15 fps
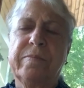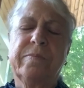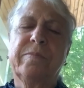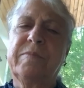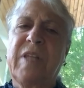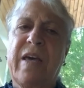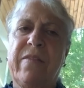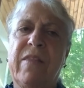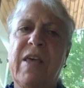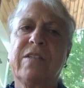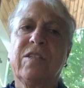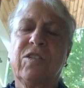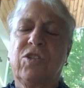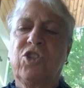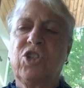
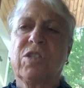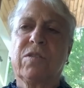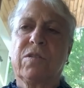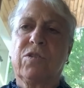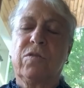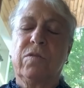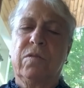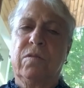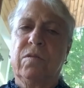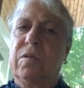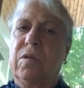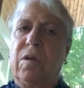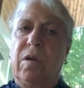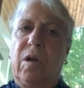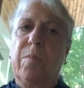that's just
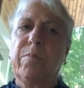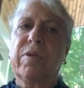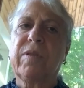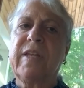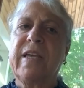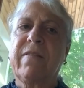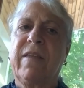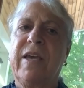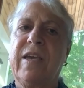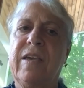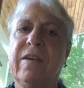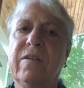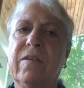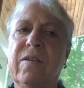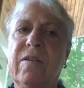
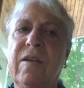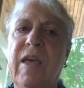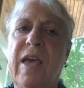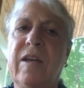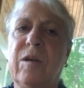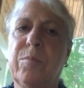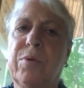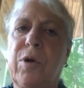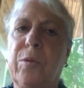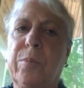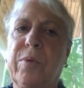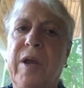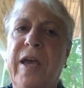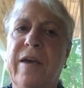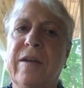completely
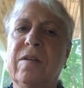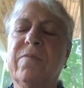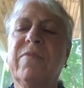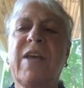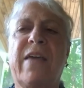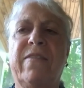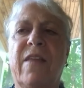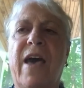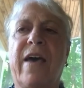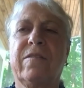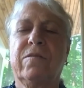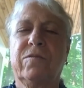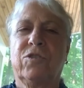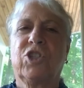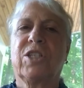inappropriate. And
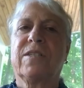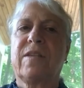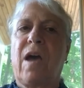that just